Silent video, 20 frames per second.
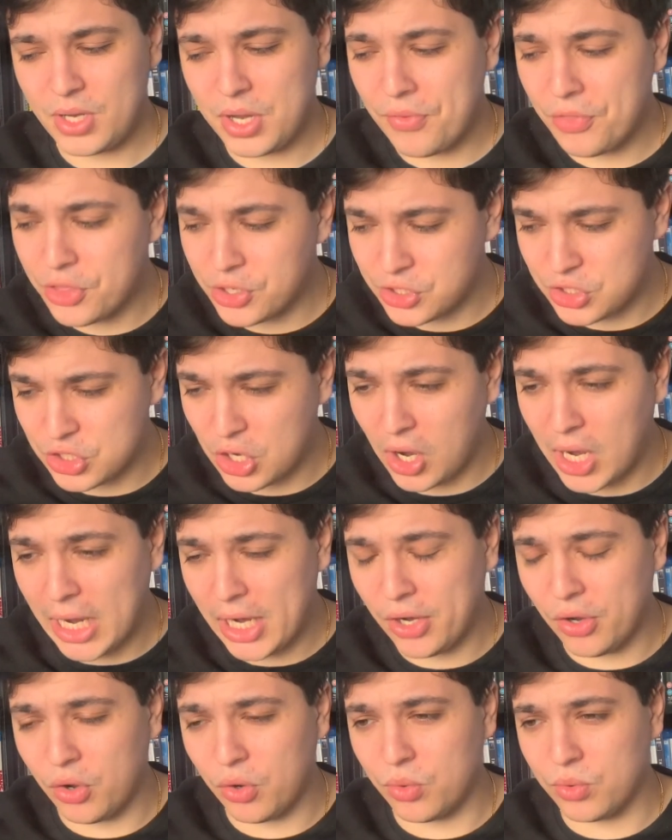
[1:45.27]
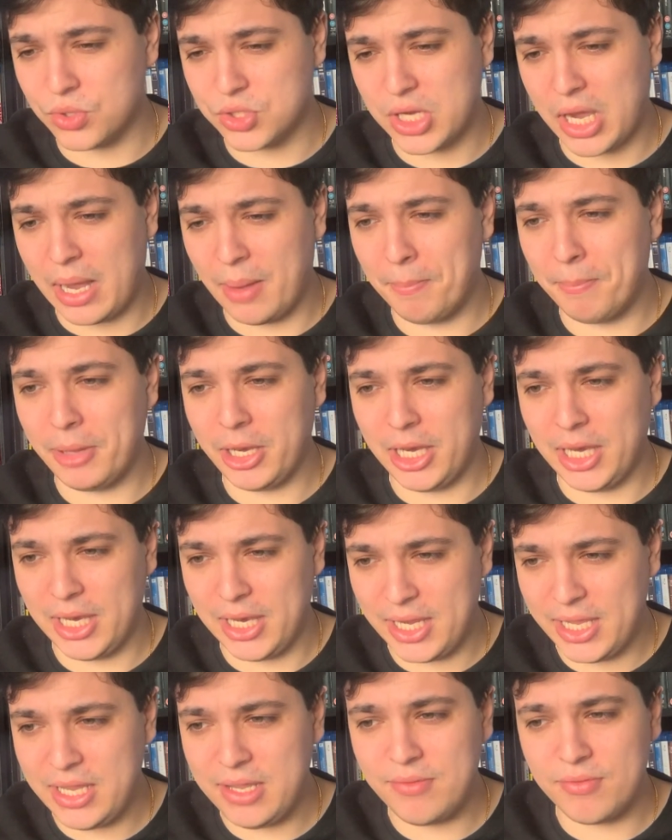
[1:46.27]
The dialogue was
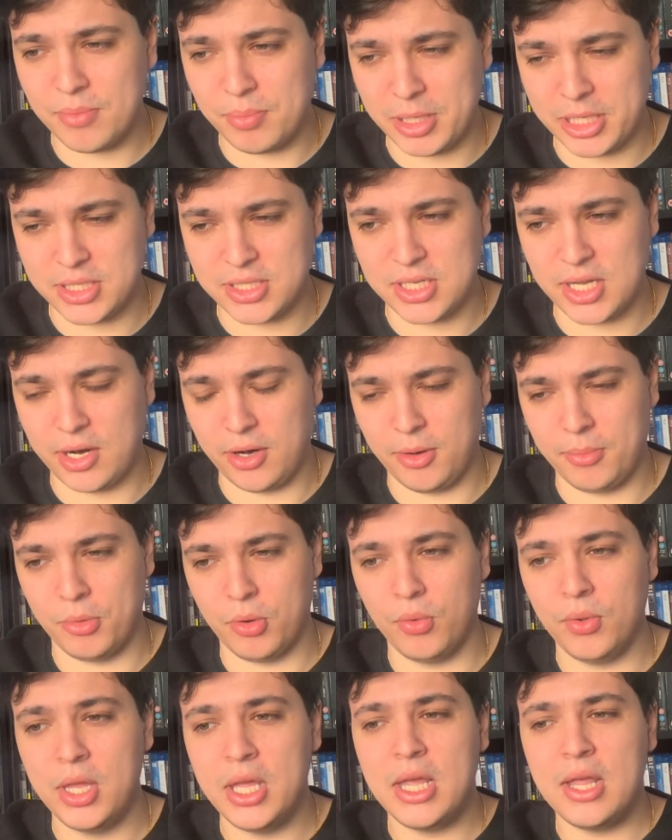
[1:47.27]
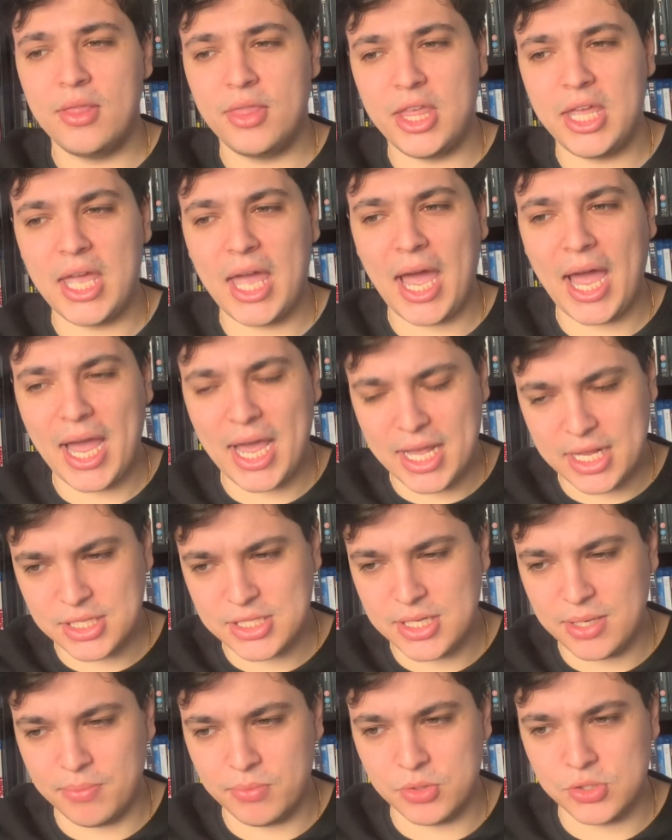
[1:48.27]
unbelievably terrible. The
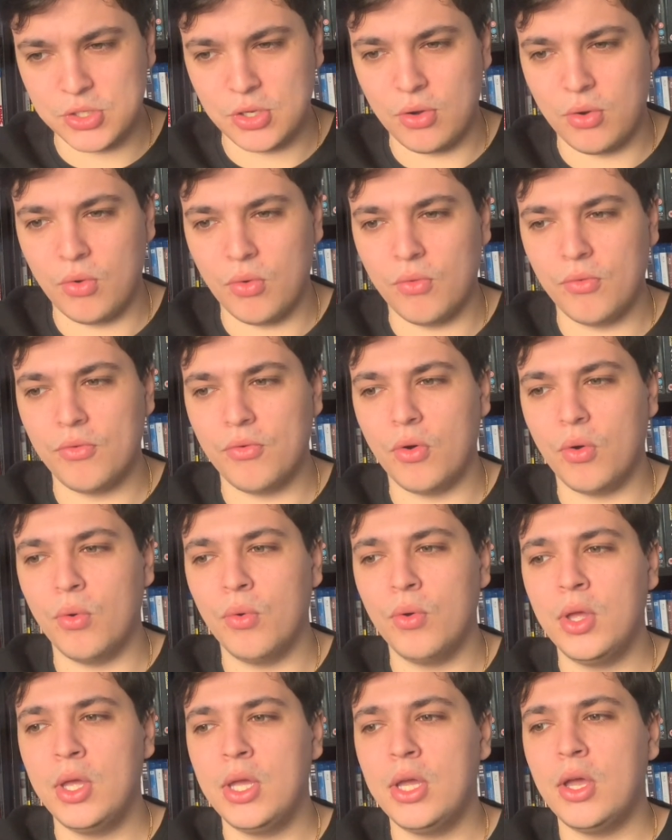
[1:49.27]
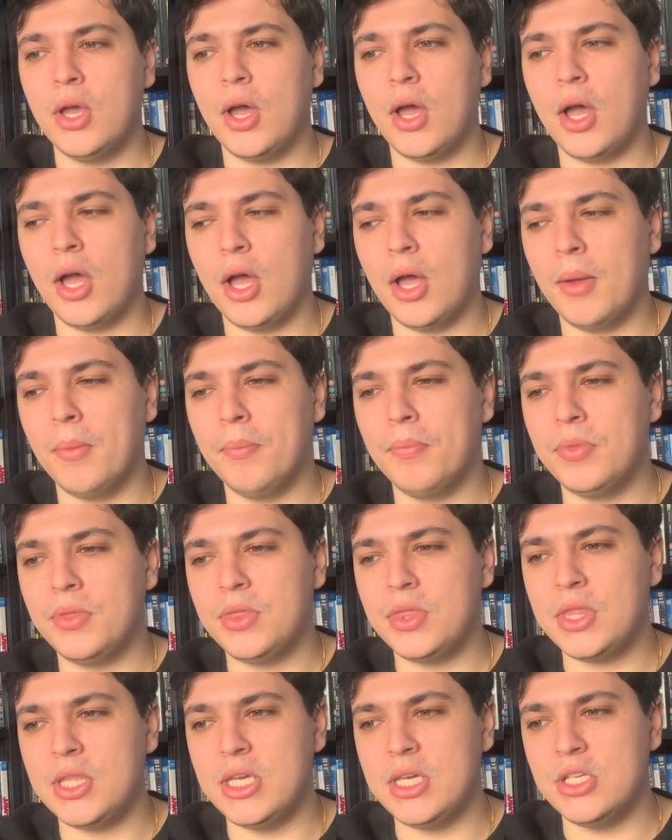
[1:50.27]
acting was awful.
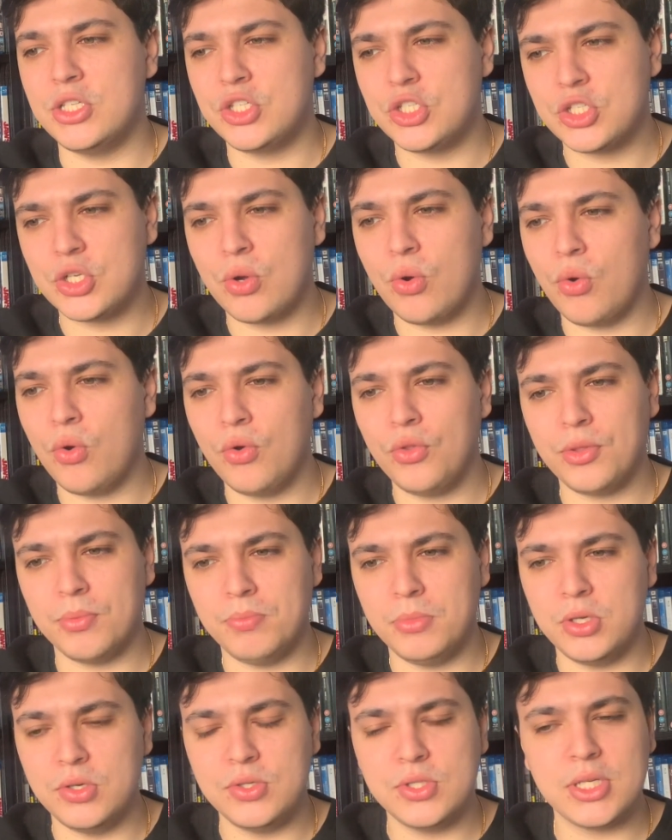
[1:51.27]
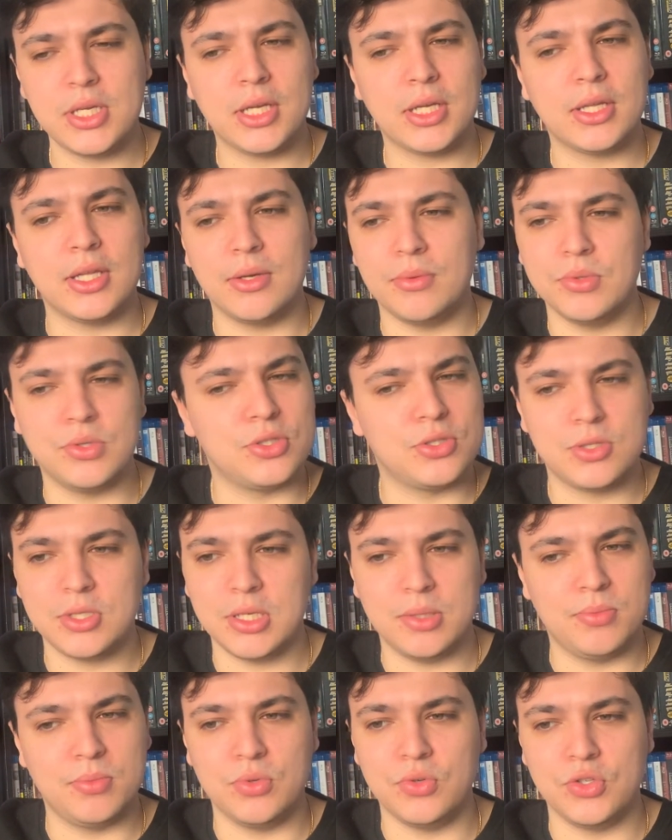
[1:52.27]
The score, the music, it was
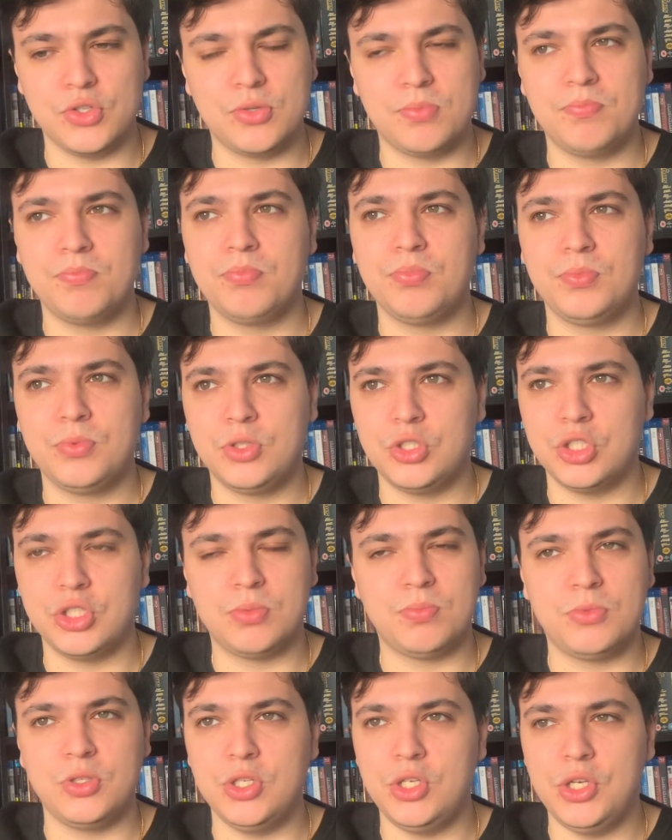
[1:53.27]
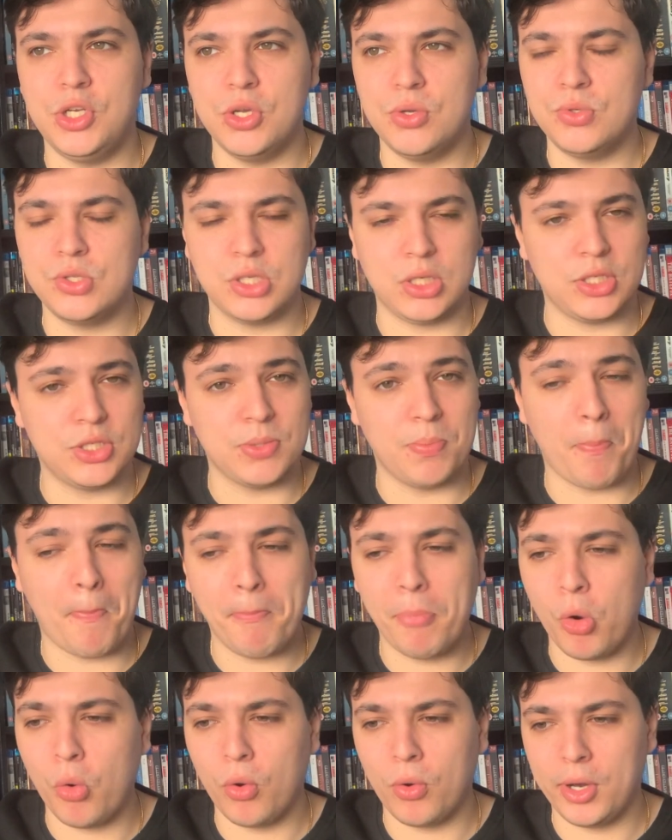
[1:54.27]
just useless and
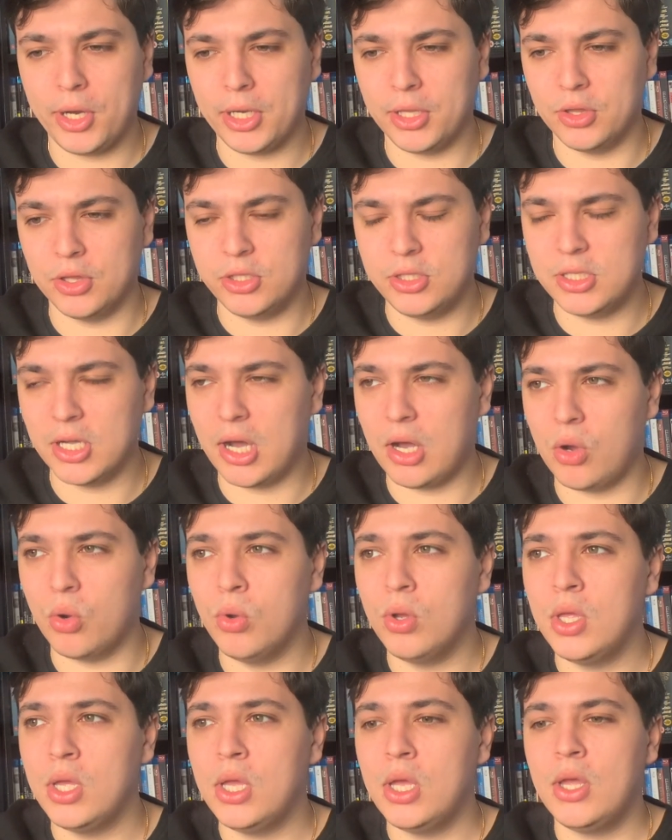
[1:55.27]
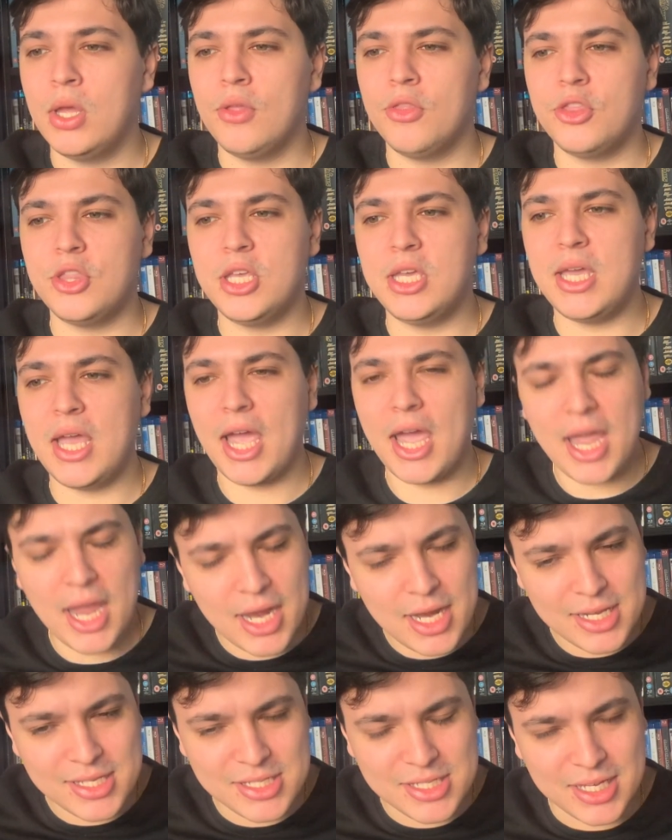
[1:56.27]
boring and dull. The
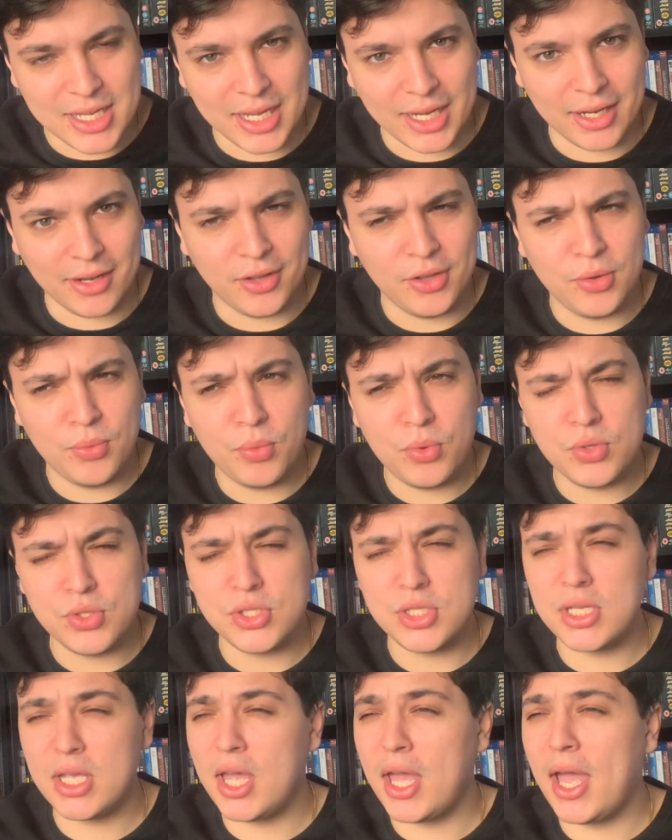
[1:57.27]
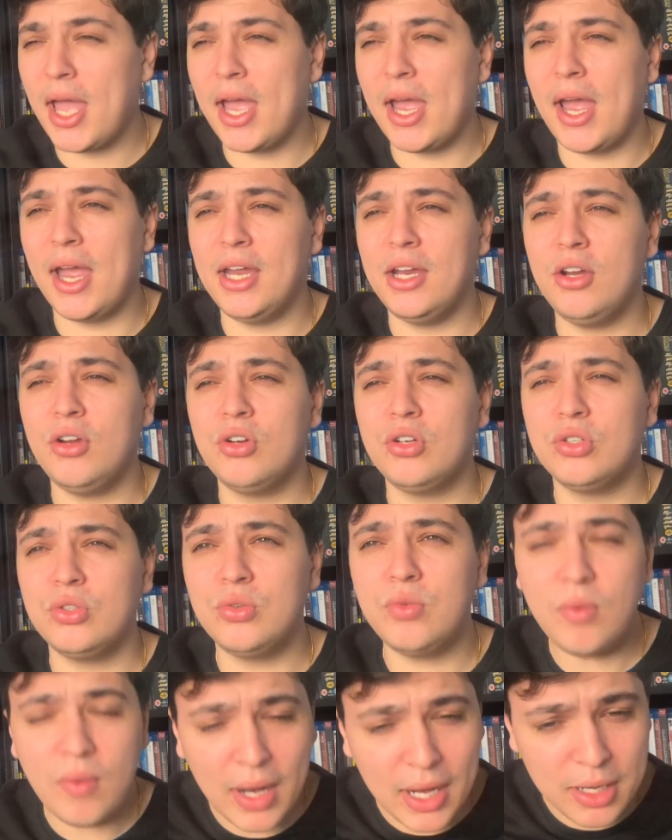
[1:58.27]
editing was
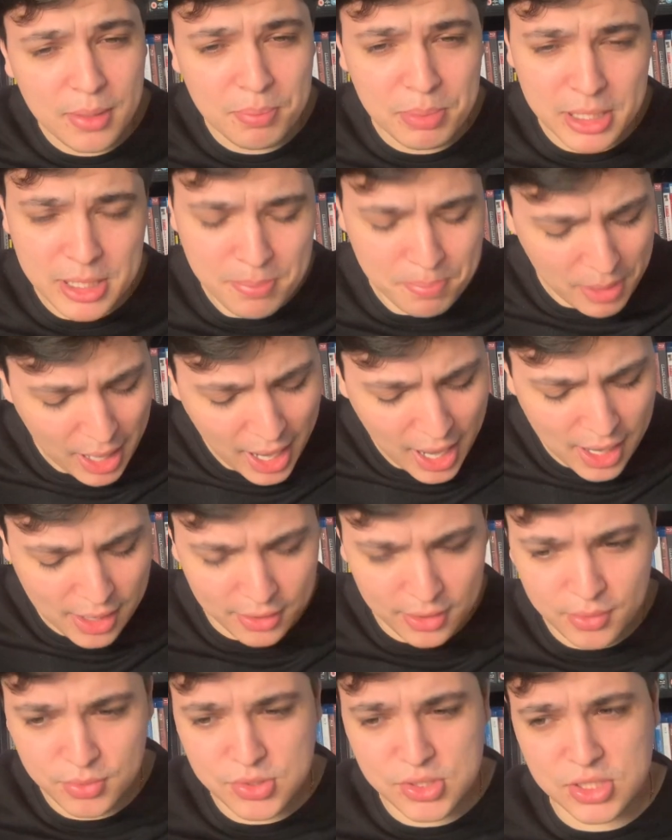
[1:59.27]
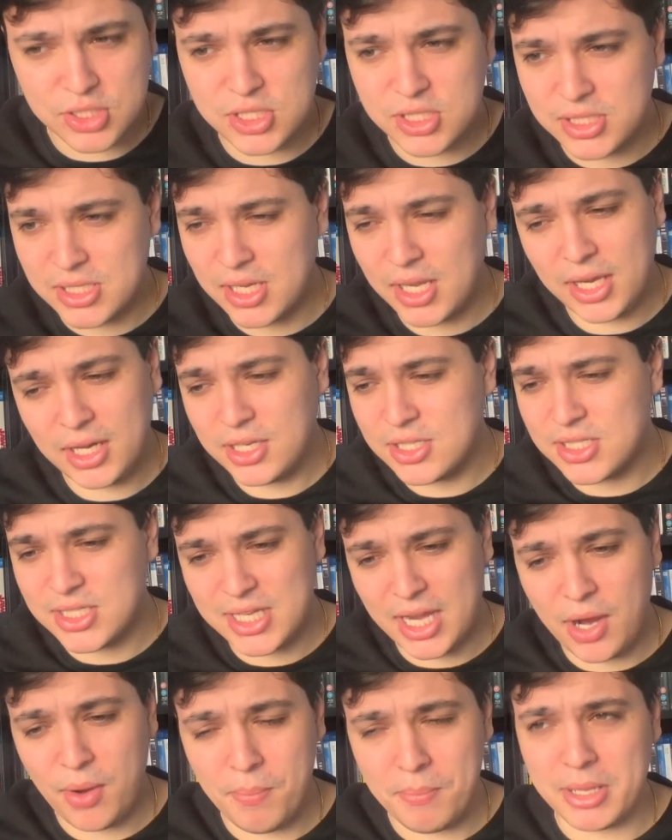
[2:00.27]
incredibly bad. There was the
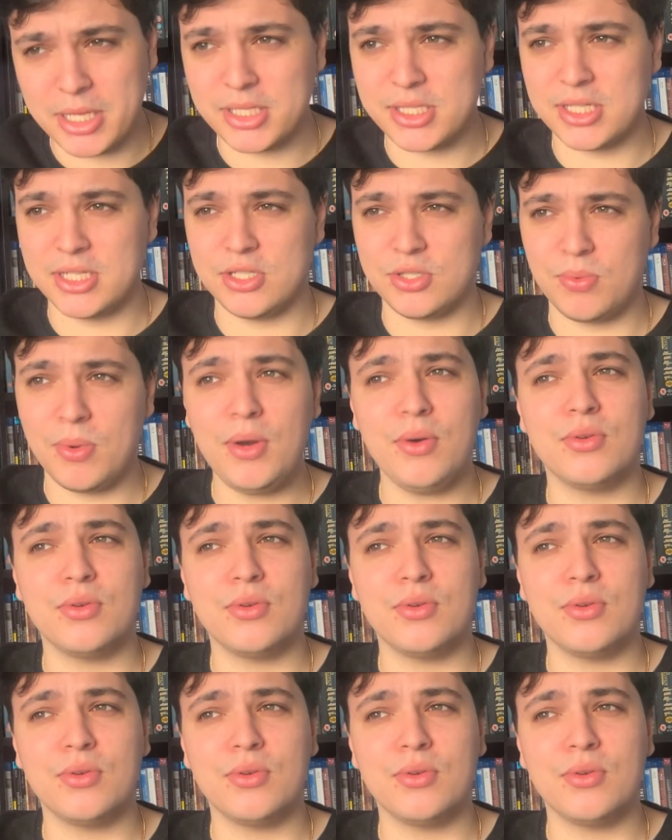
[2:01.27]
sound mixing as well.